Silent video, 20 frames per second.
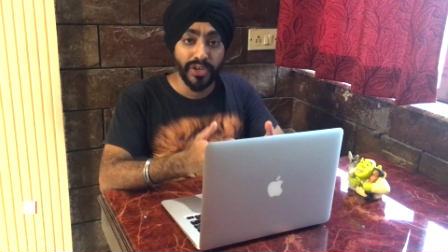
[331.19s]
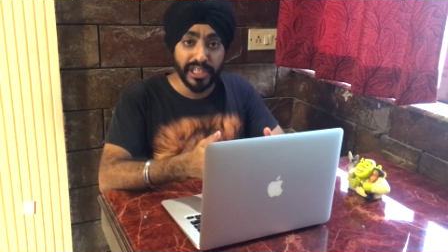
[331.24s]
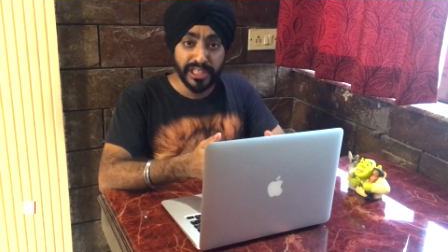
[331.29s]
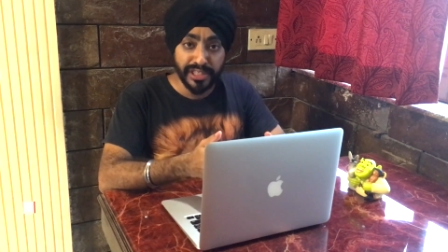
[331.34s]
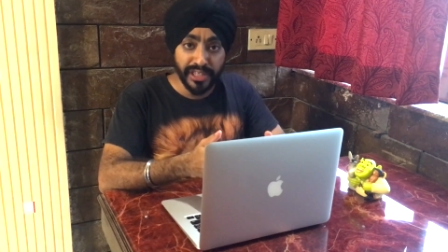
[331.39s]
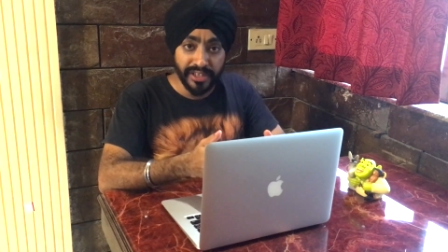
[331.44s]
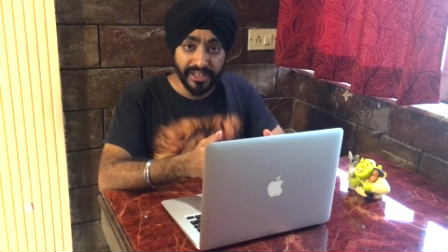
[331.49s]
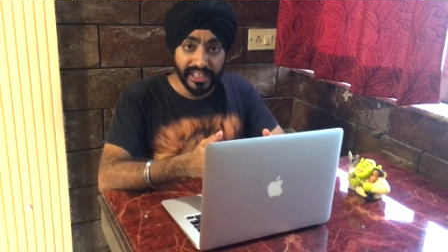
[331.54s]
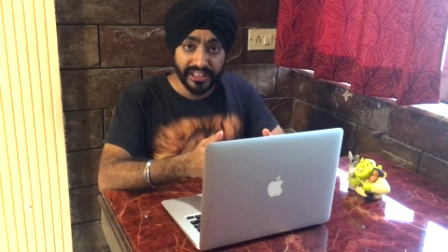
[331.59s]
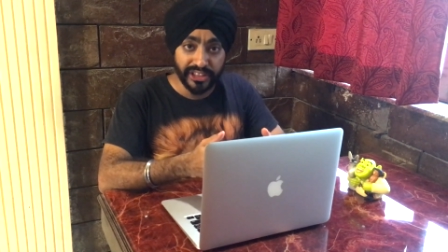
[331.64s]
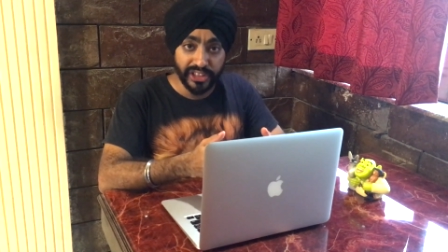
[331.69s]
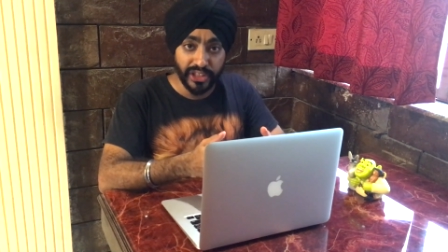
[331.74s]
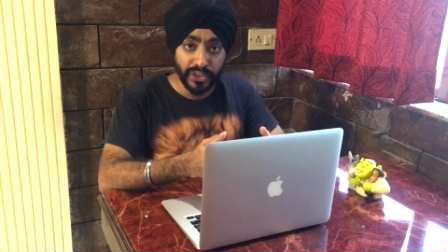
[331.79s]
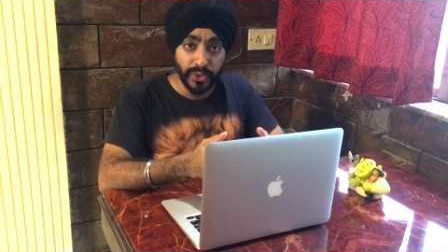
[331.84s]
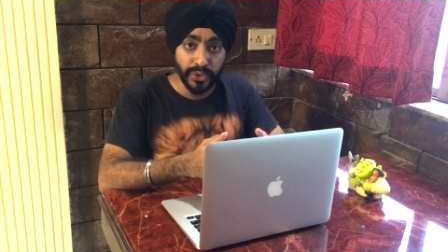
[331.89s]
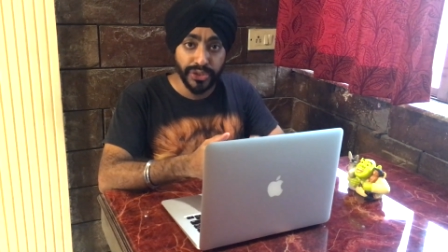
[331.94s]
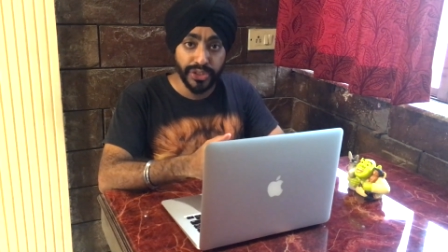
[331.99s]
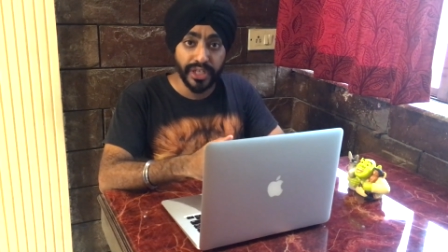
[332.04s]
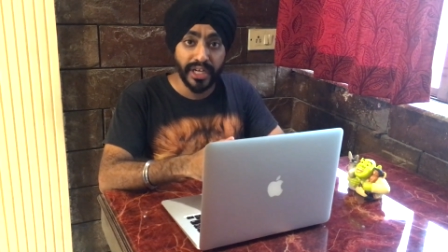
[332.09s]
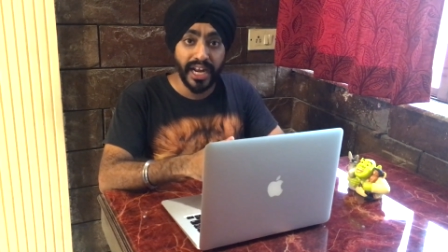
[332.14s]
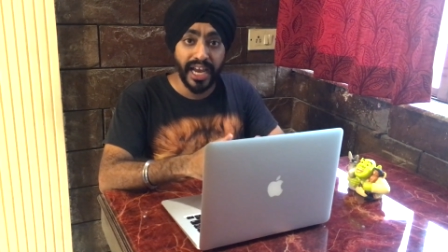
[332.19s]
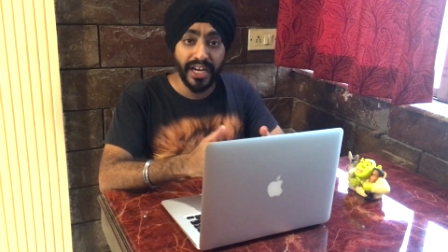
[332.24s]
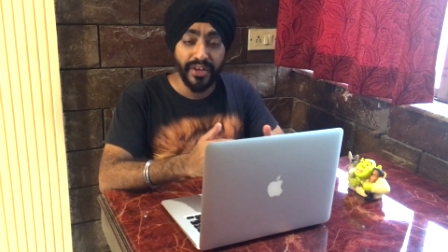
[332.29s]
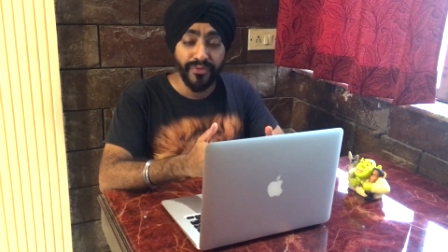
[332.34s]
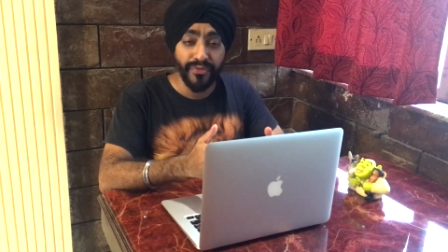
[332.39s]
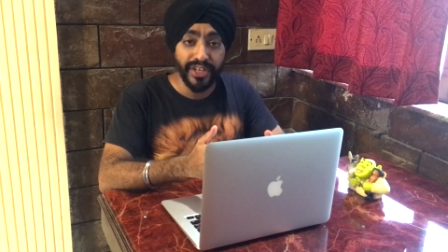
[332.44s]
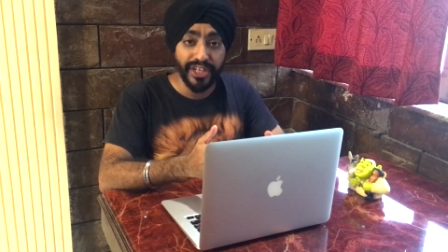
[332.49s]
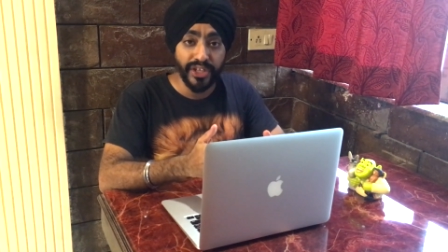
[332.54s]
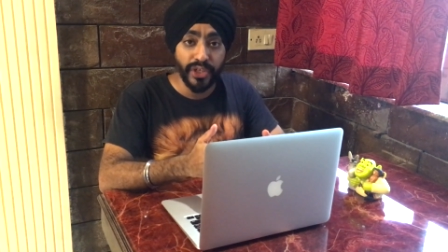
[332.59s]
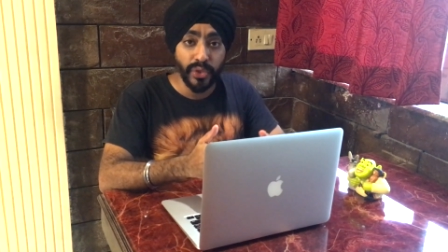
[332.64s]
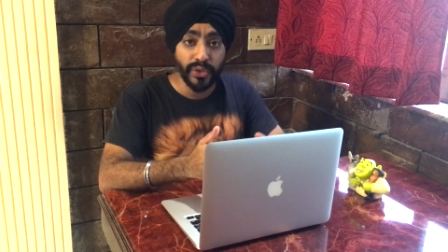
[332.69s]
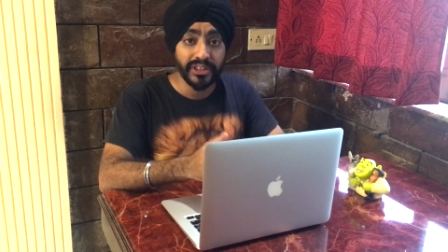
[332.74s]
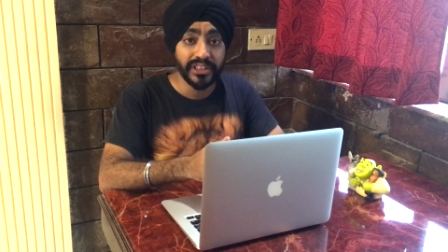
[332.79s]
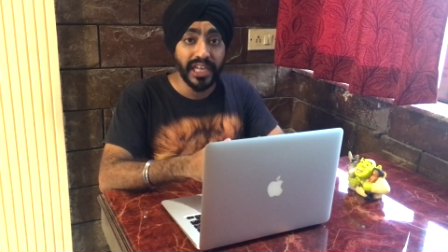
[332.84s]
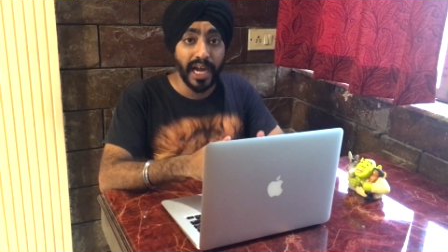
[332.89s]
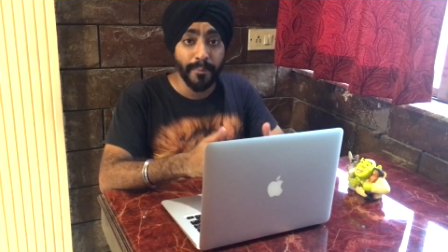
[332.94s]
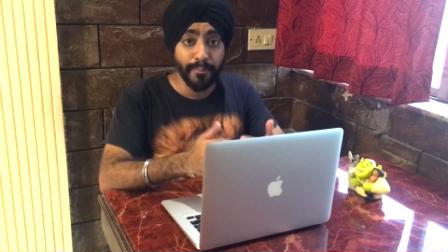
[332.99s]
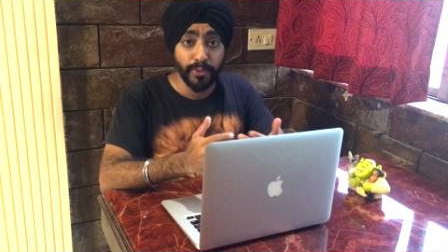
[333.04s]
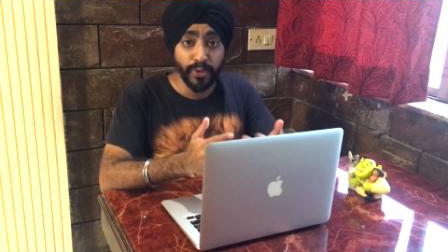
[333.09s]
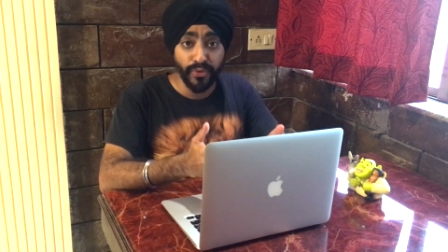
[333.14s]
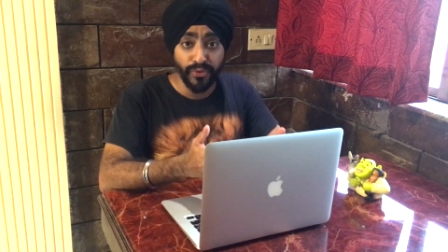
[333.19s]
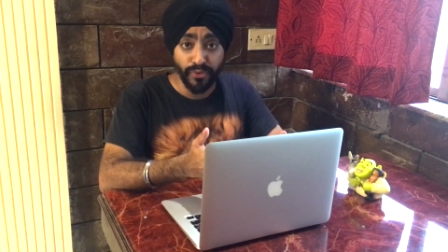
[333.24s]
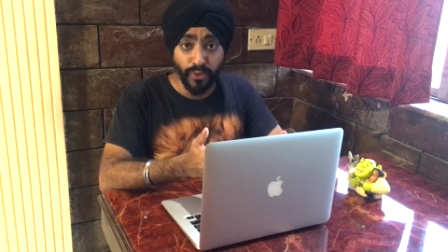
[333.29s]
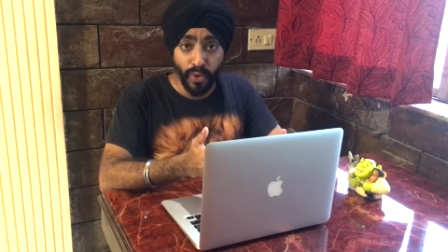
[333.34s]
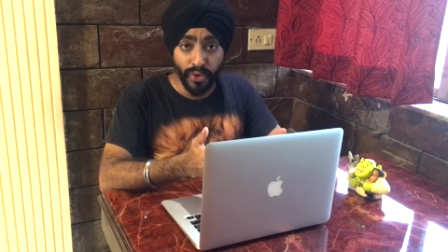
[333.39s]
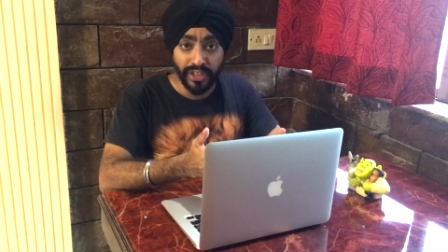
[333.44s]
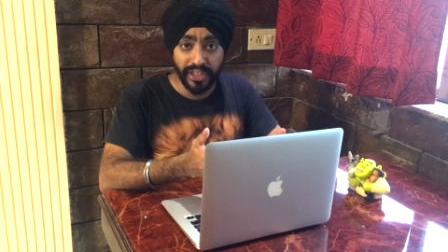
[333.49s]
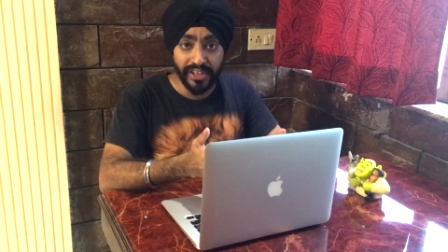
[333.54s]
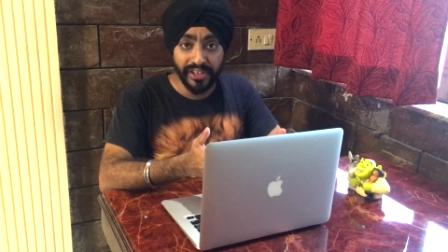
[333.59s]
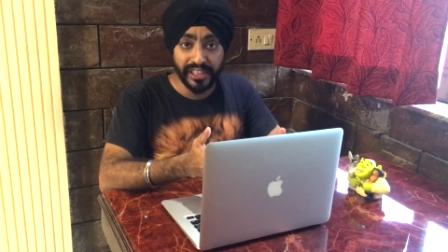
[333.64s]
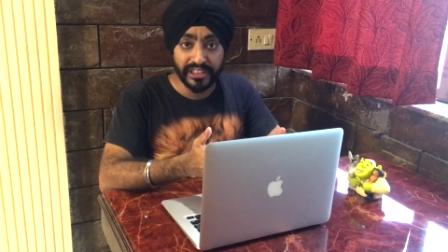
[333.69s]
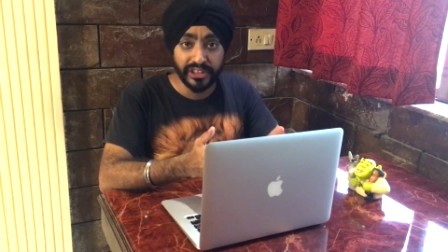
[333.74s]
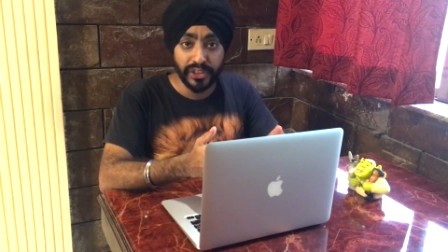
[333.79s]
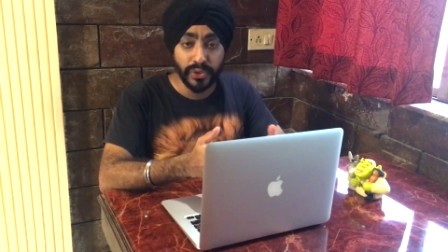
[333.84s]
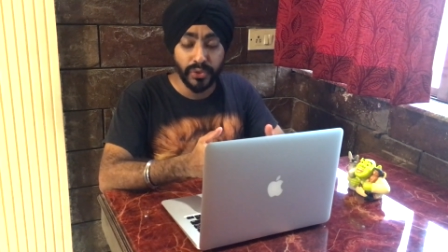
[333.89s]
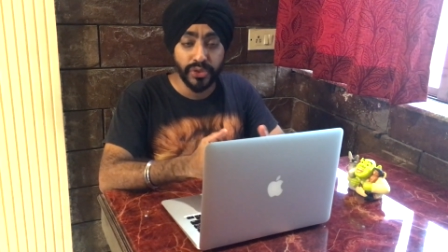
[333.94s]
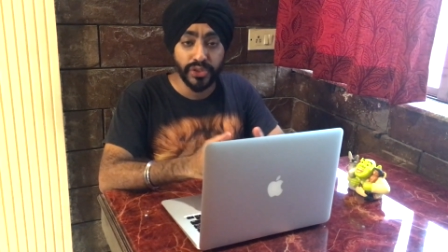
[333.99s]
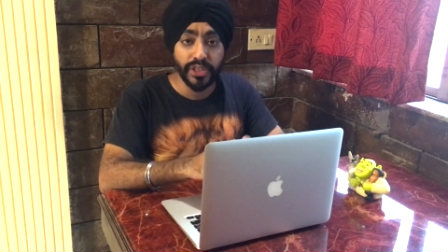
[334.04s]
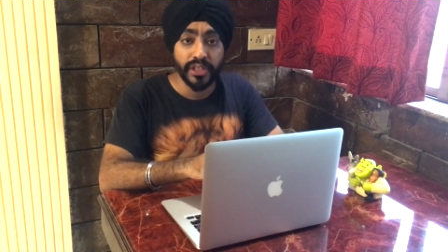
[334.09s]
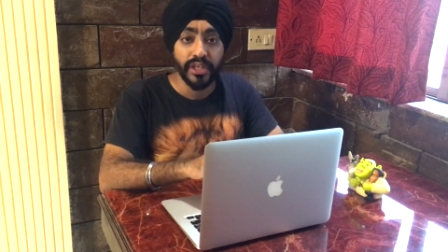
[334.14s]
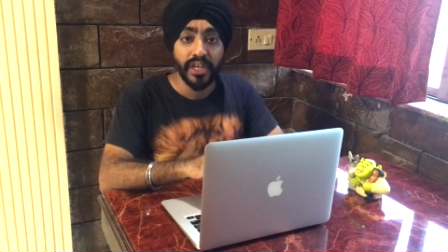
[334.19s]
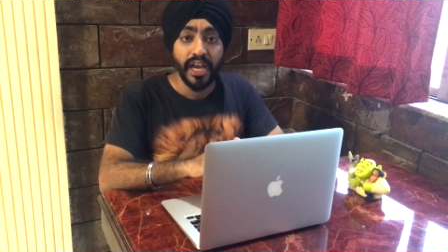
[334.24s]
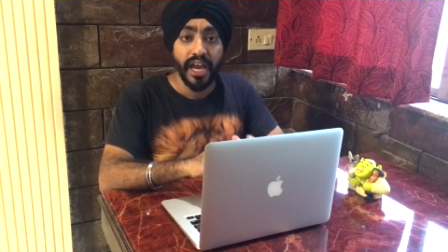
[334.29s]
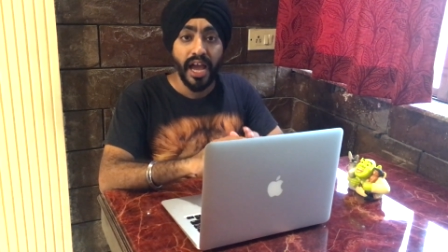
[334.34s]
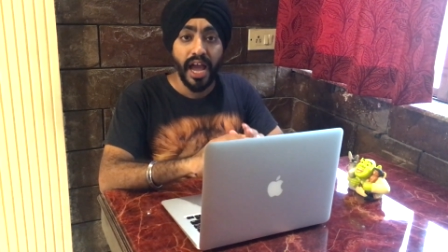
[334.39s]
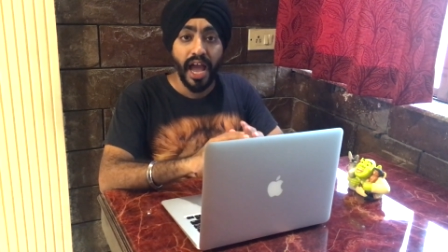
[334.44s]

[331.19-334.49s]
original resolution and videos up to 4K resolution